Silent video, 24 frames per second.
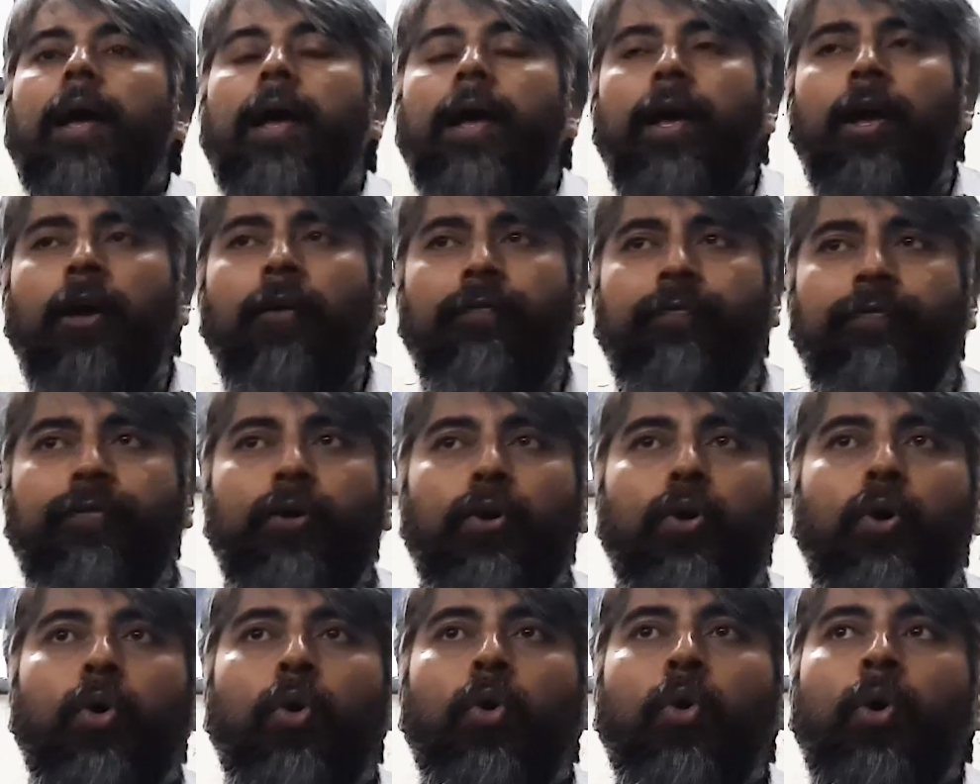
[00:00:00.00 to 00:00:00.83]
If
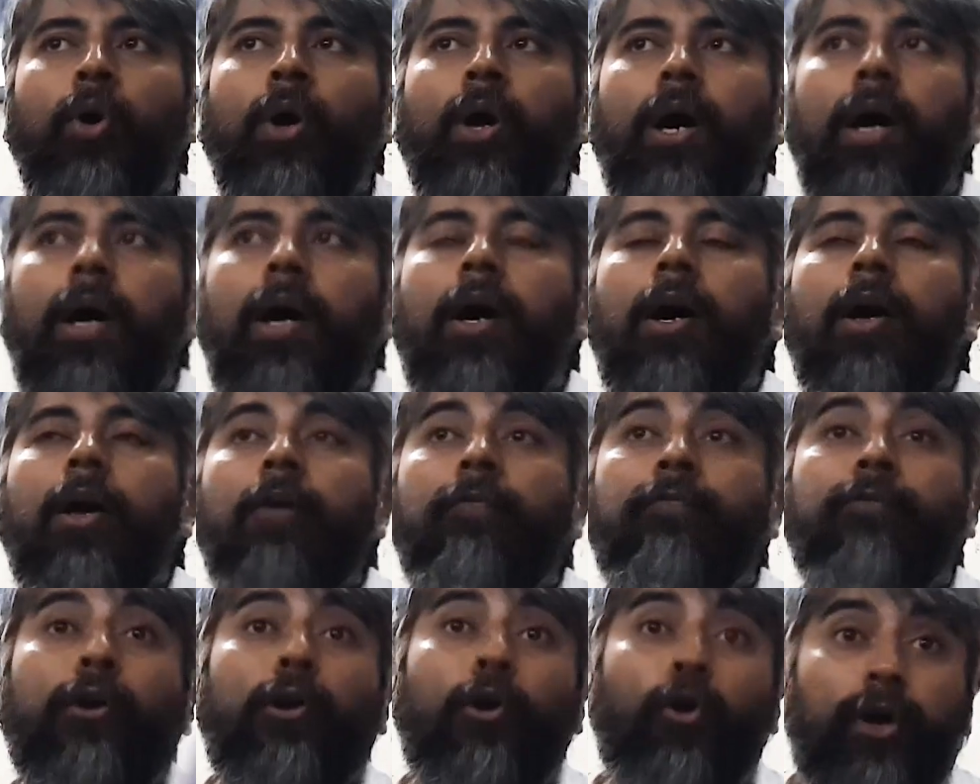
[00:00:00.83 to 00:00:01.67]

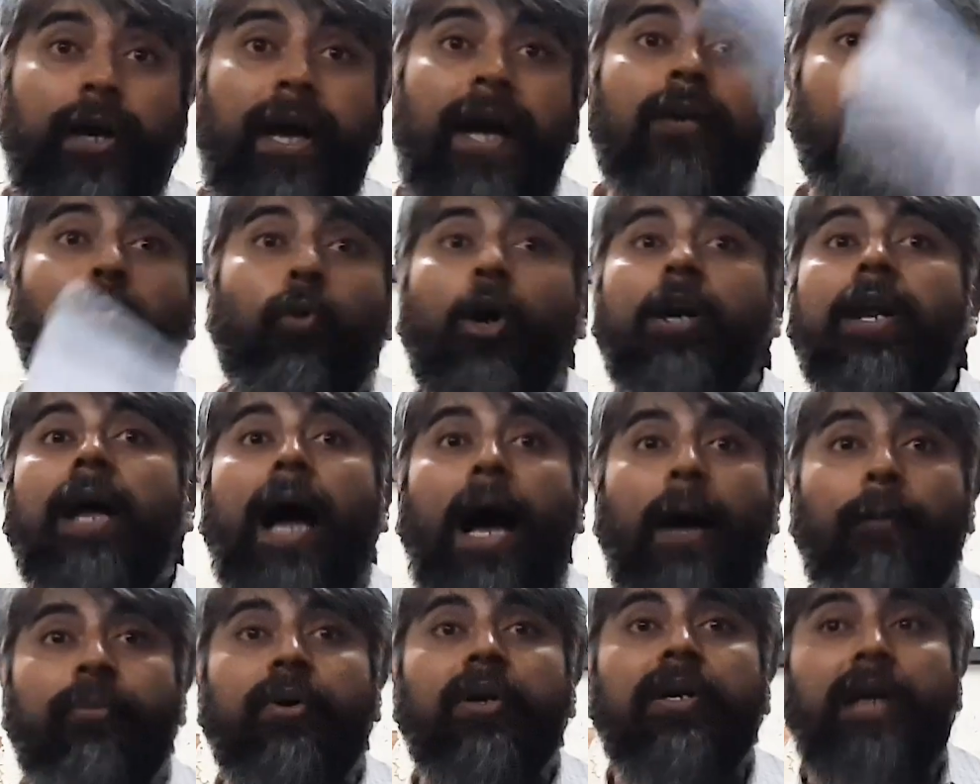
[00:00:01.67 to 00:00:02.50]
you look at what
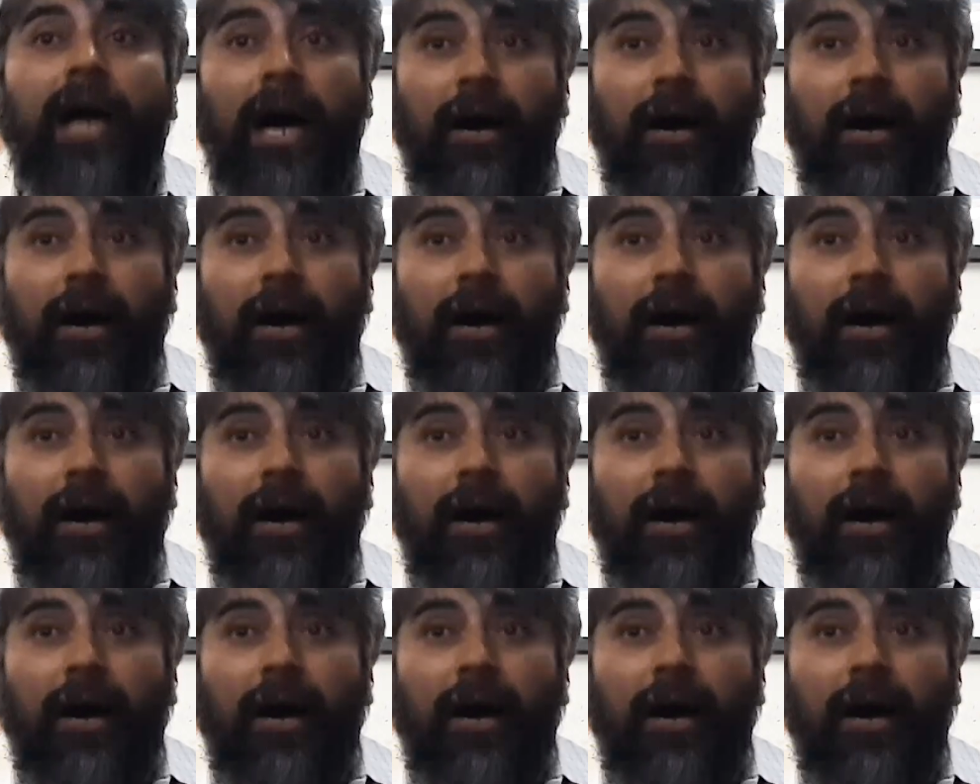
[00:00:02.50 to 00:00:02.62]
happened